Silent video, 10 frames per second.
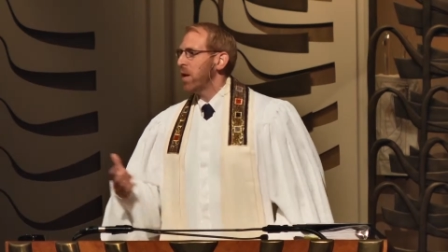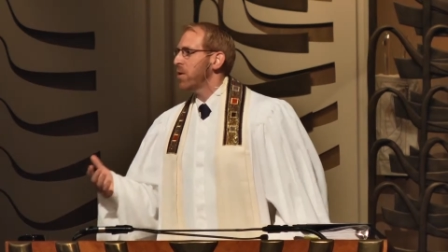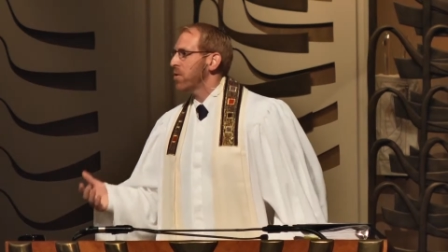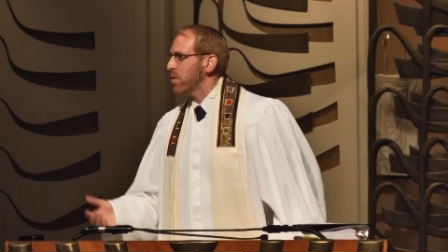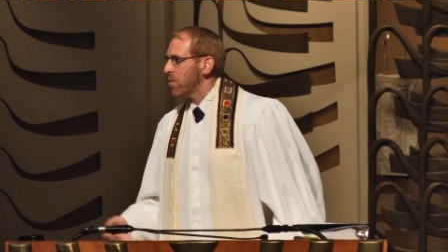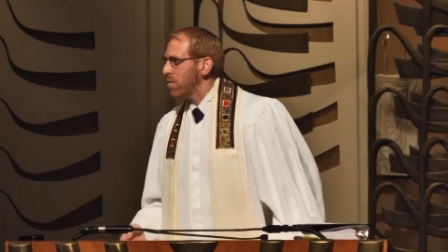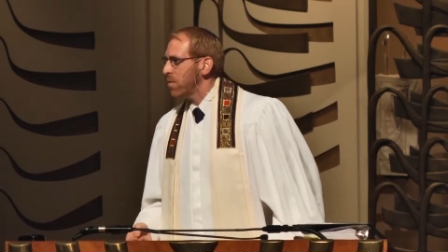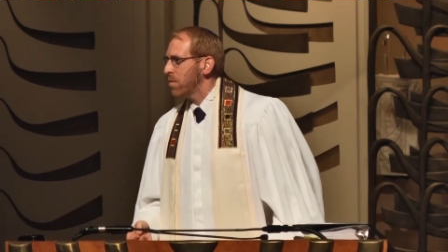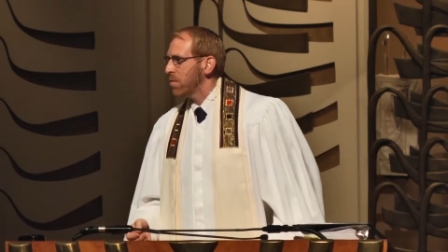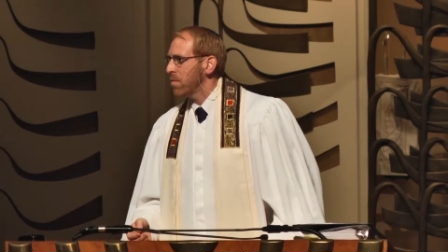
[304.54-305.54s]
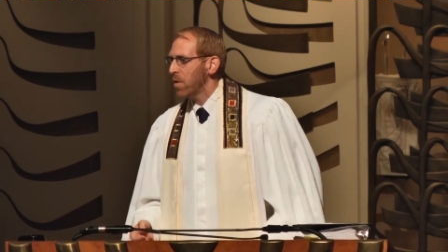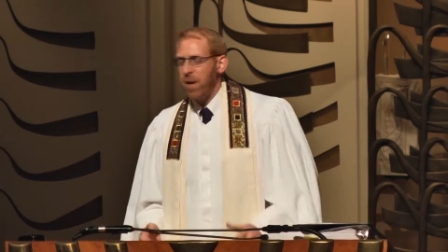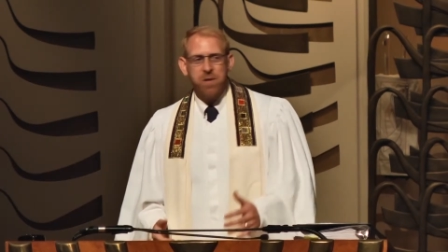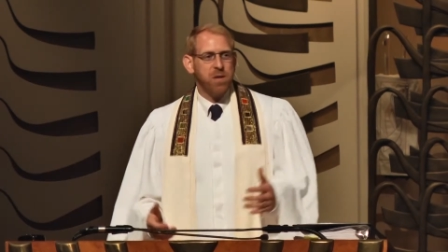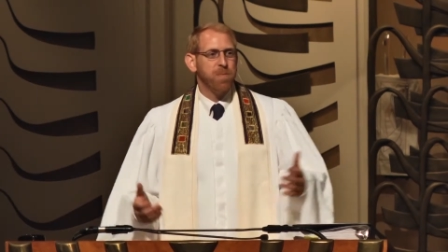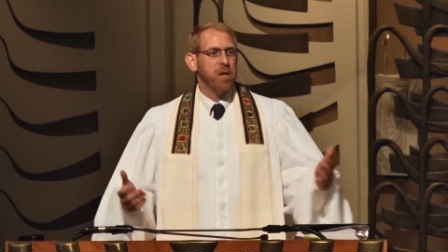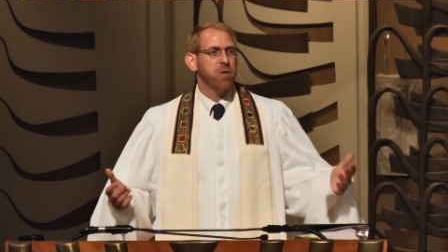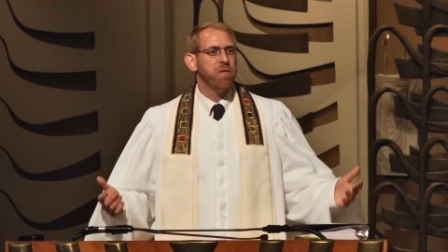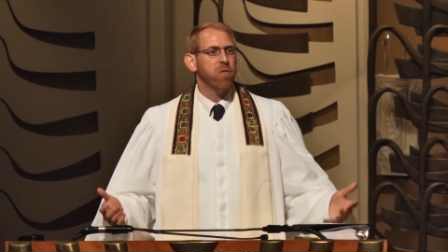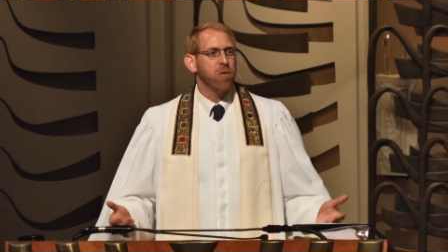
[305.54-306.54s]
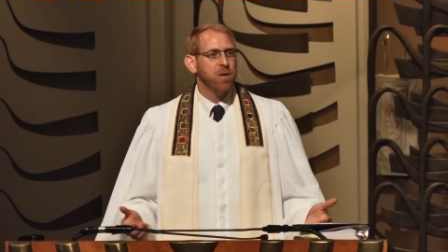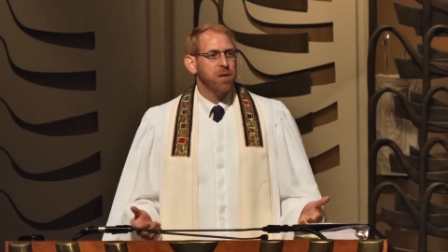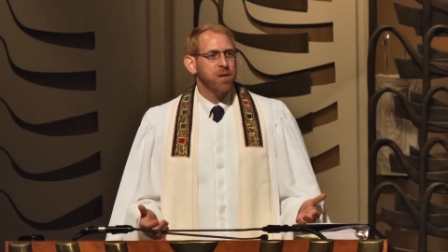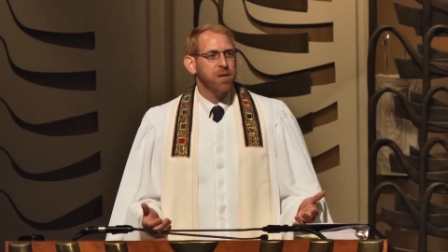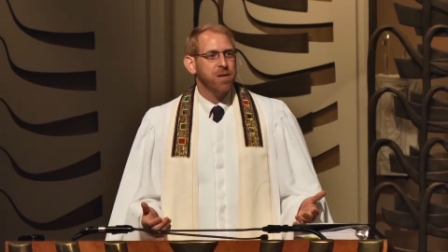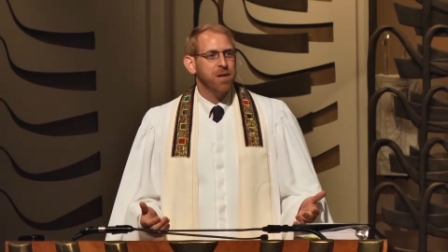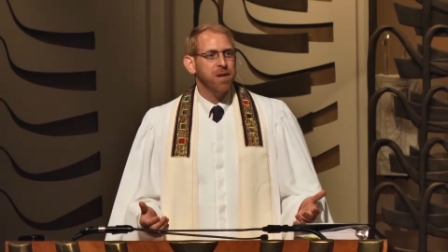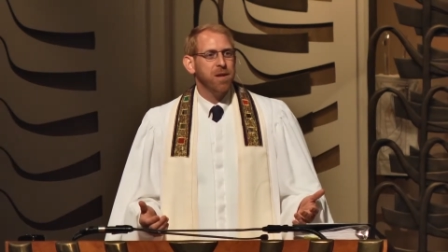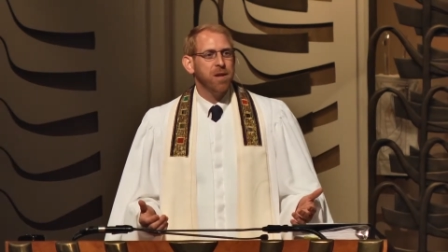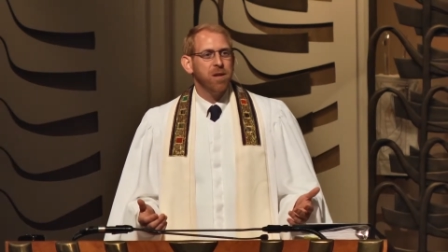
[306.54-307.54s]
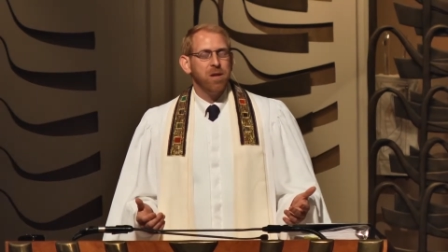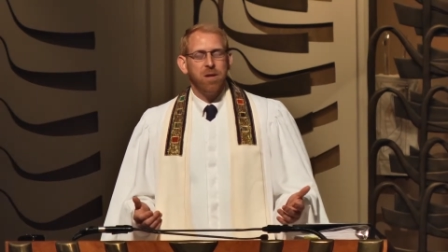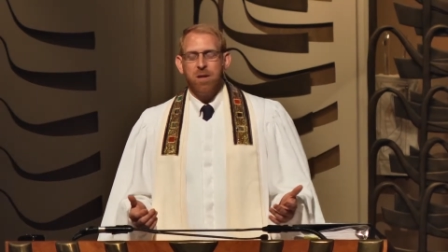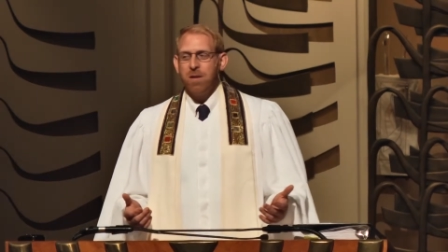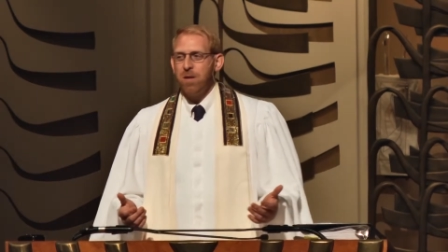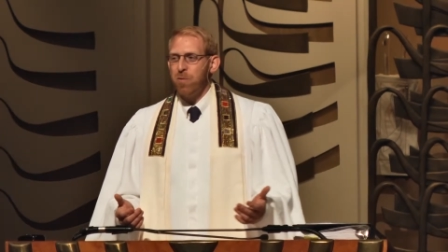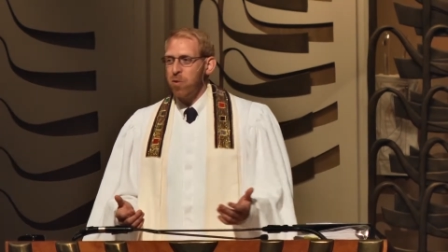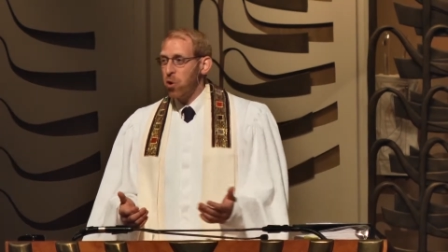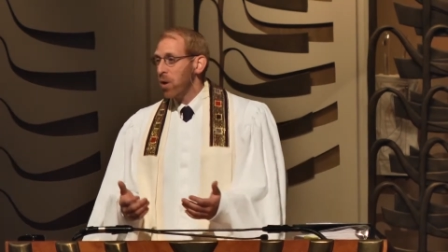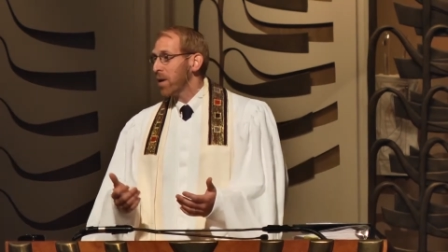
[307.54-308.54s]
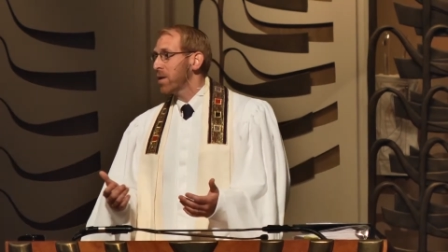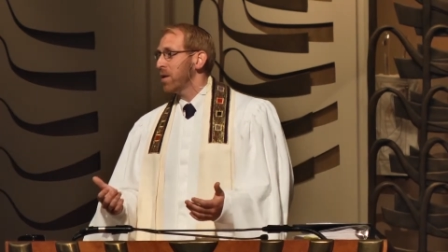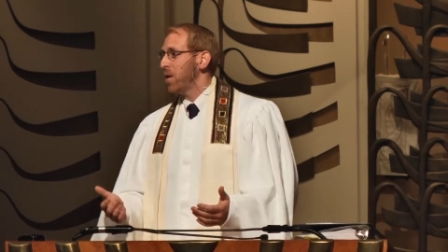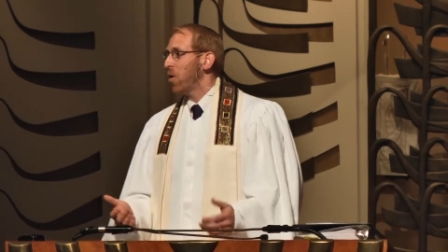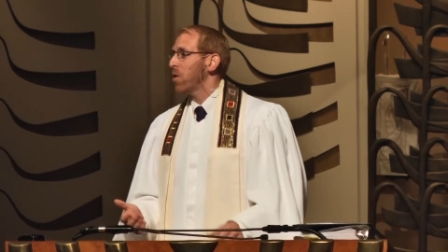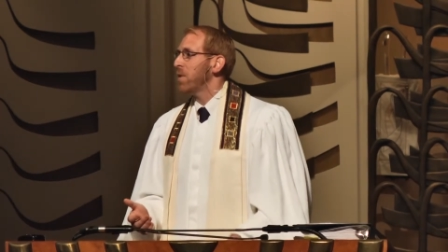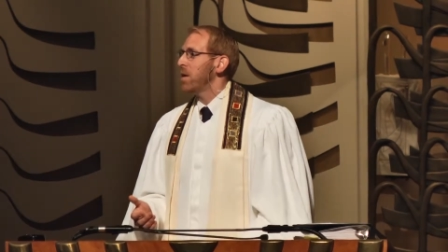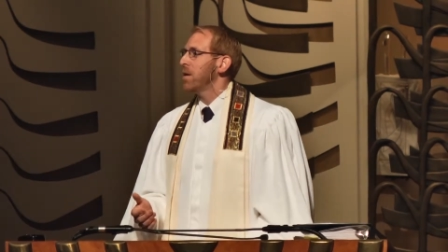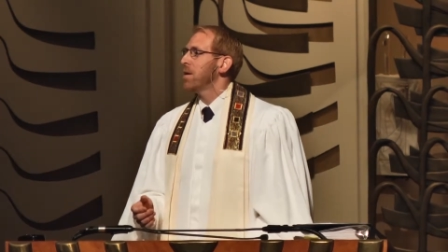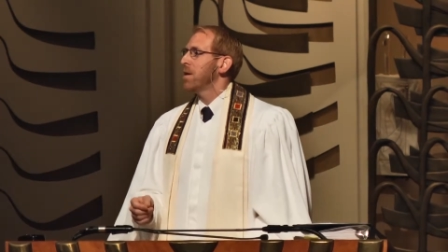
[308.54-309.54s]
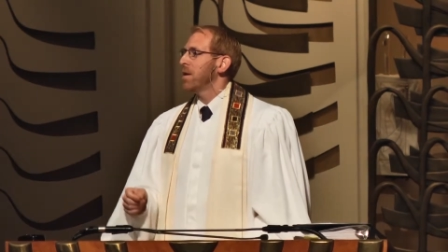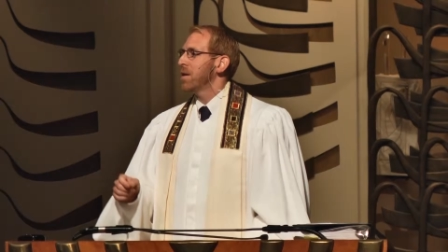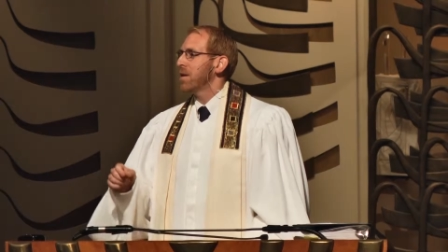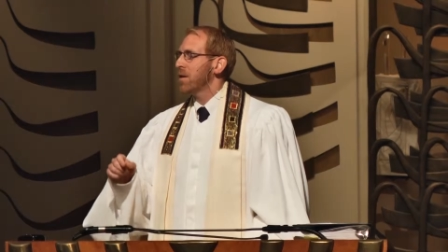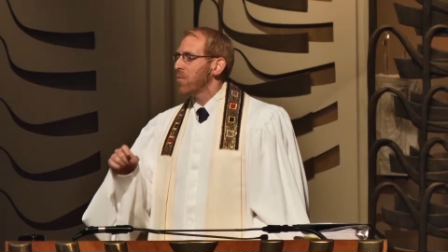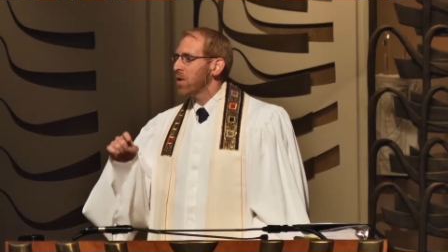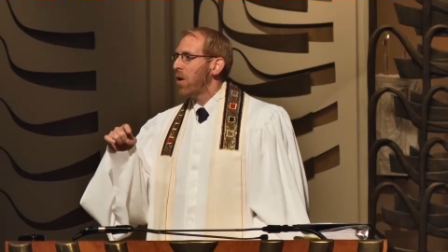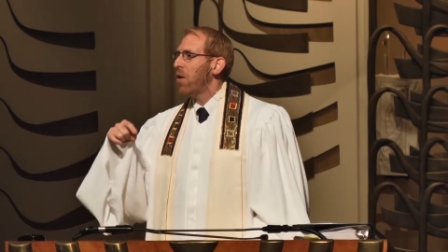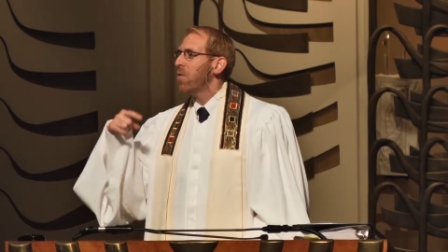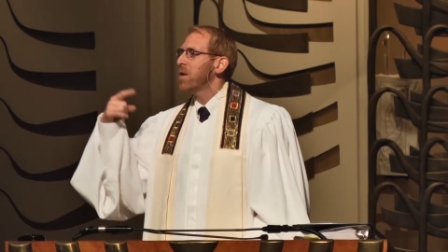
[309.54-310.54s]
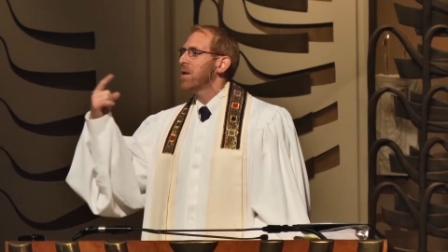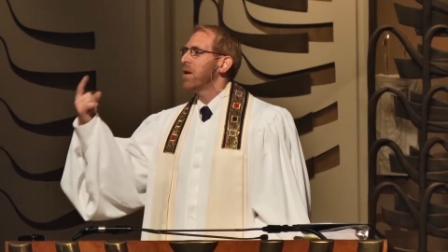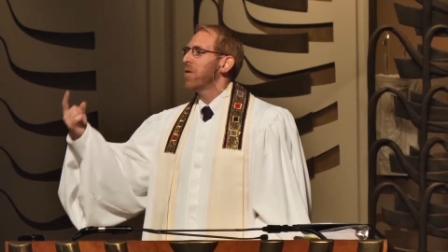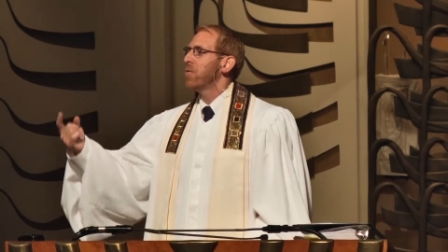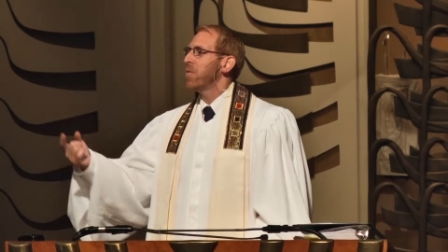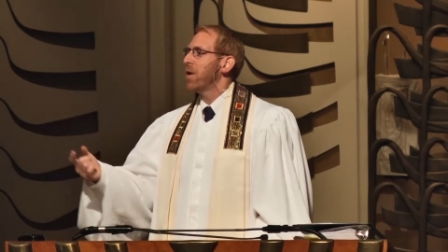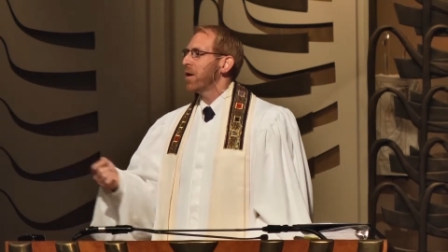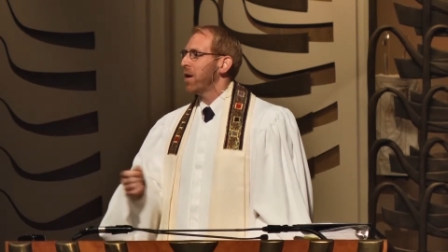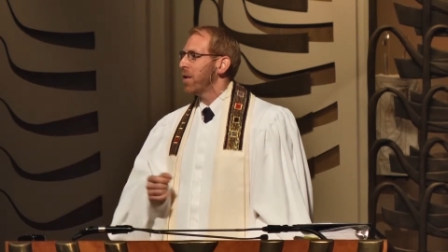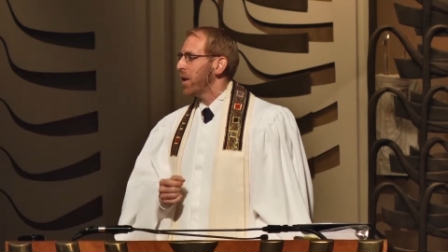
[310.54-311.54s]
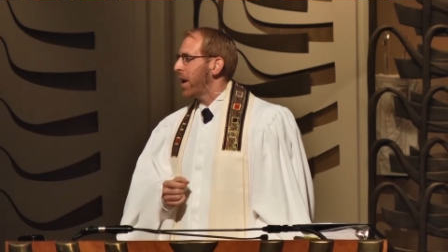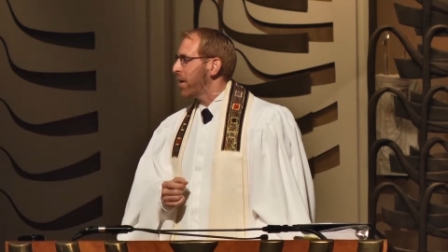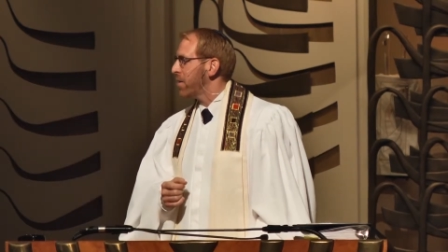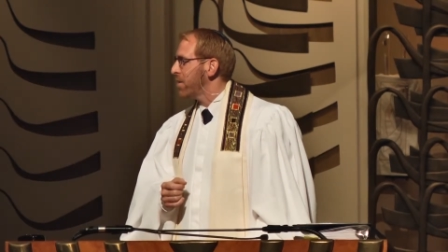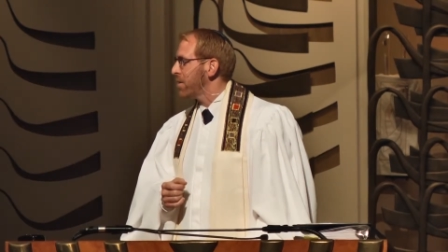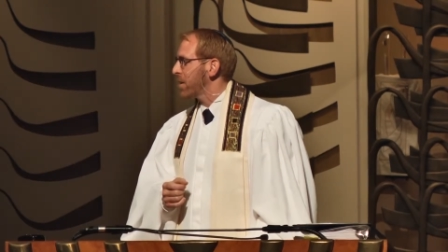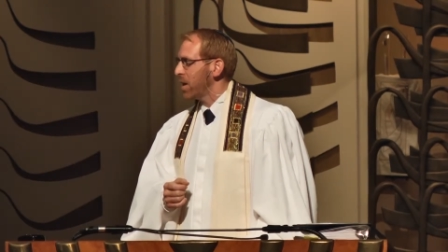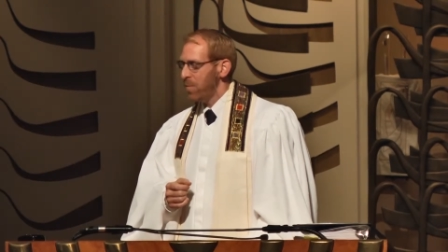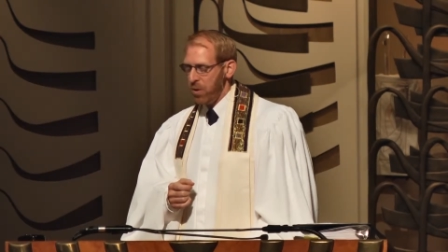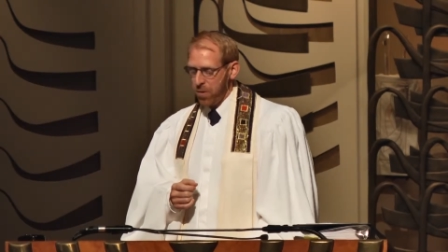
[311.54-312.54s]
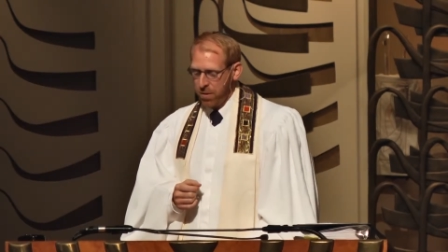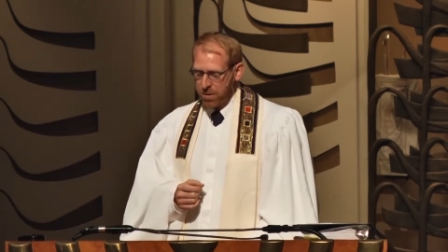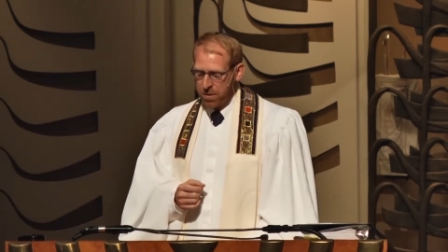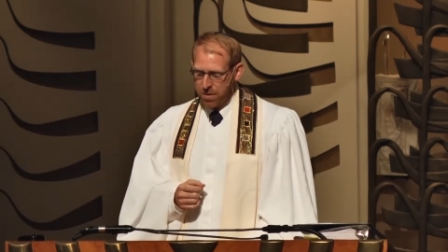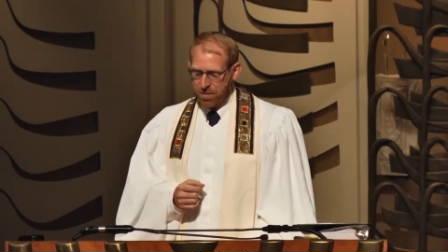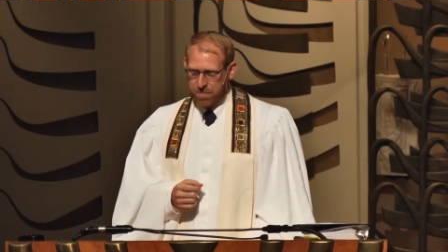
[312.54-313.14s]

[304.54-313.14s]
Ranger School? What about the Special Forces? And the trick to the Army is that there was always another rung on the ladder to keep you hooked.